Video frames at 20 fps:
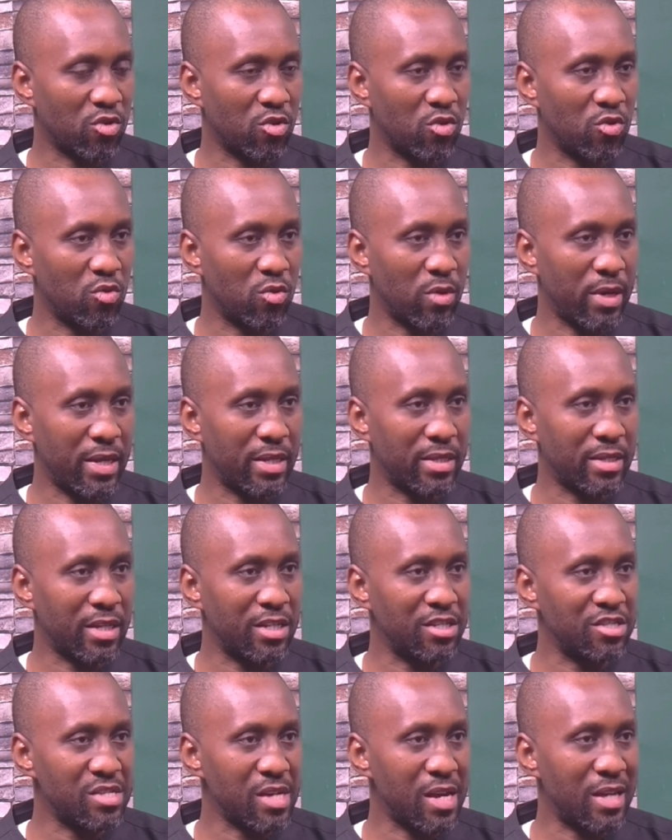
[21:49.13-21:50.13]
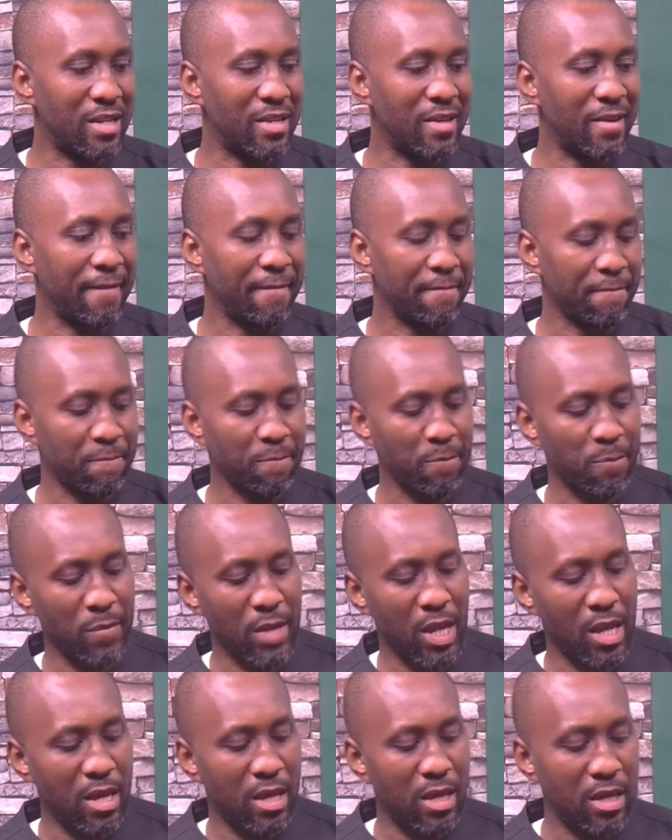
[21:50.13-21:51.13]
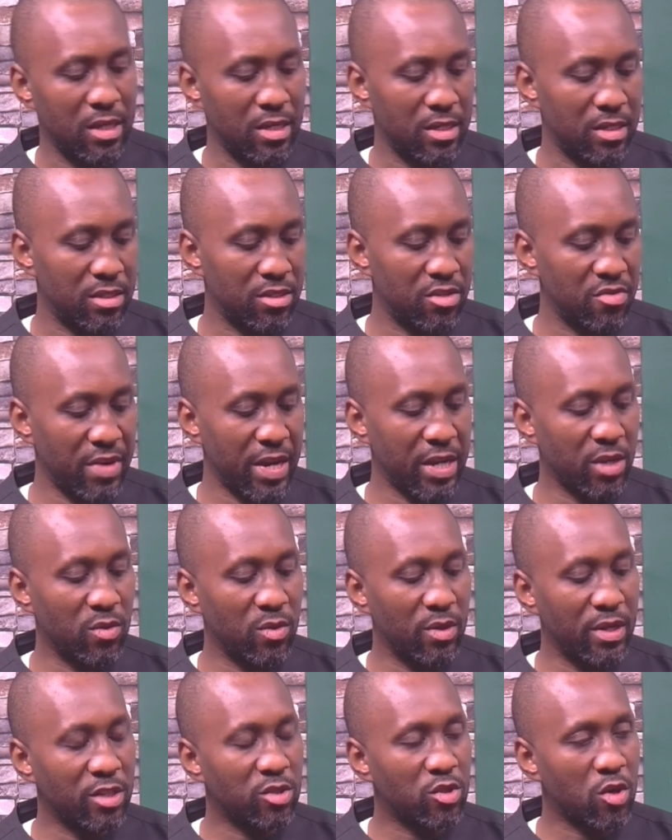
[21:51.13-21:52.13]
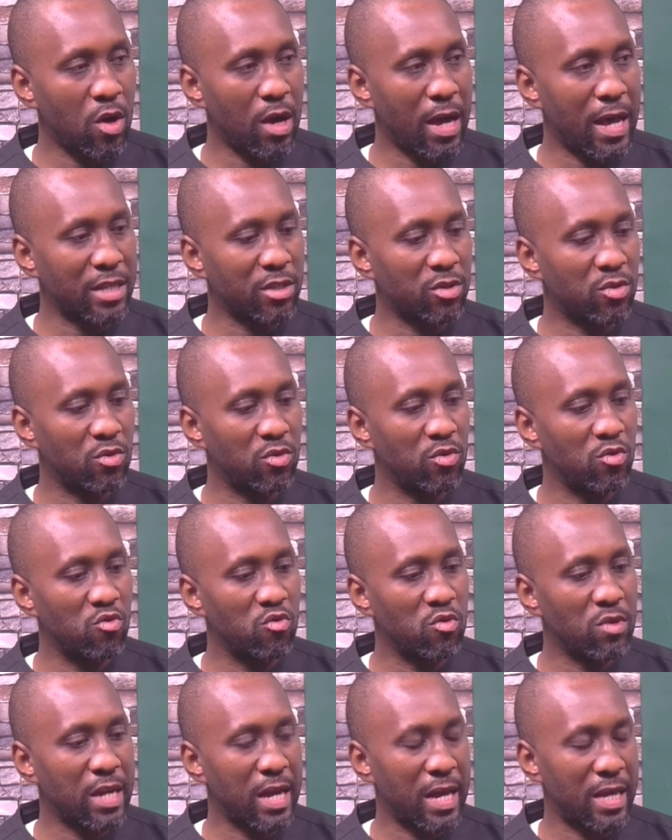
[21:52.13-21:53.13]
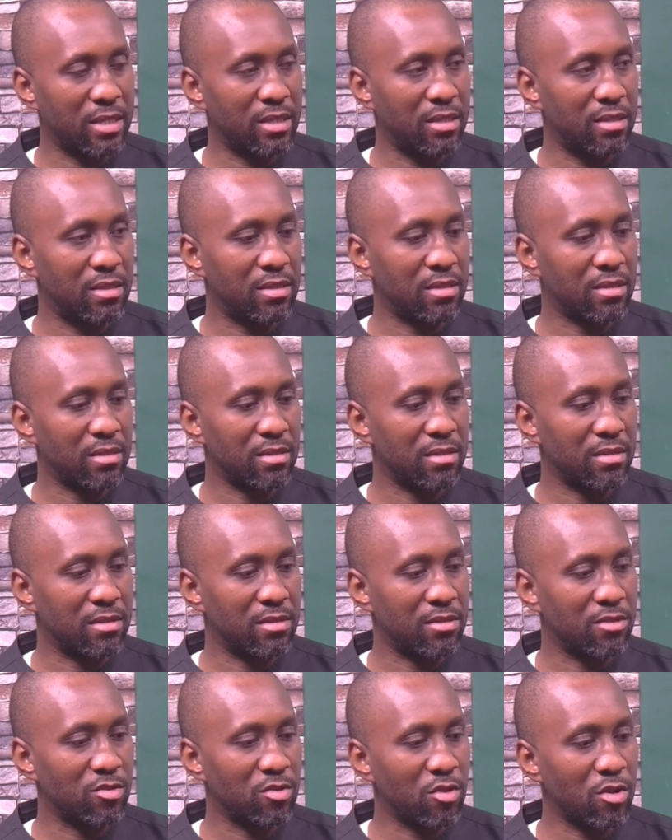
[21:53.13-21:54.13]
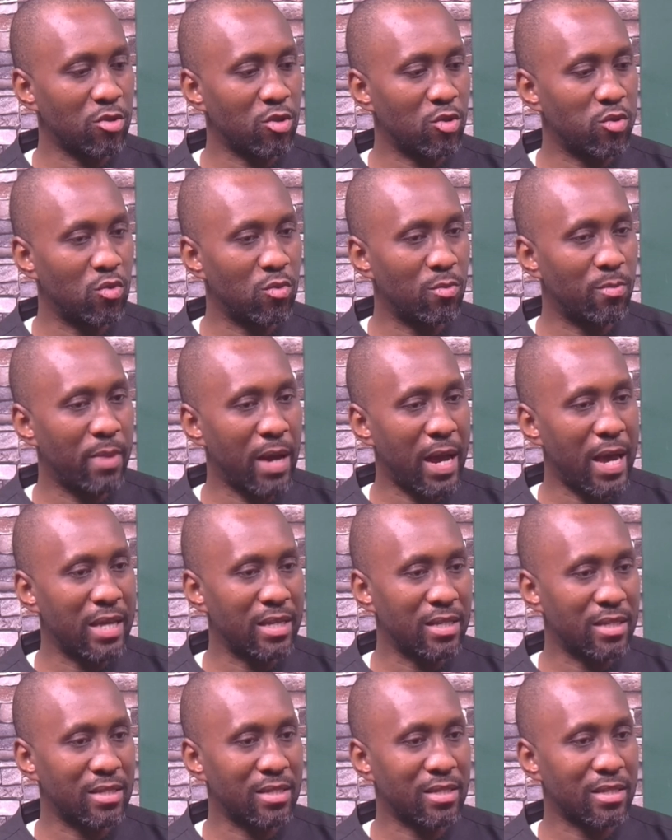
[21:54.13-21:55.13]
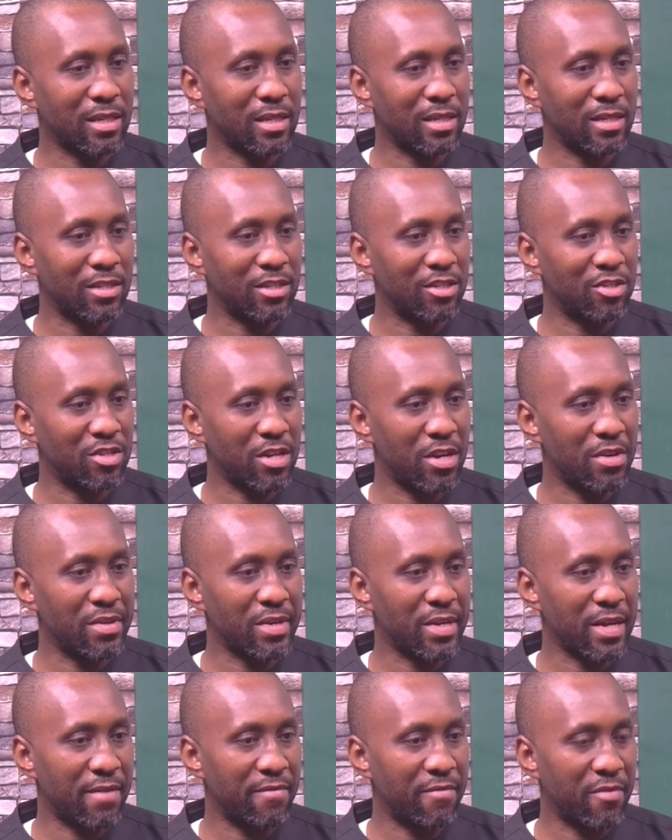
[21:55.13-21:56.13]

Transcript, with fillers: So essentially, the regulator has to look at not who buys in the jerry can.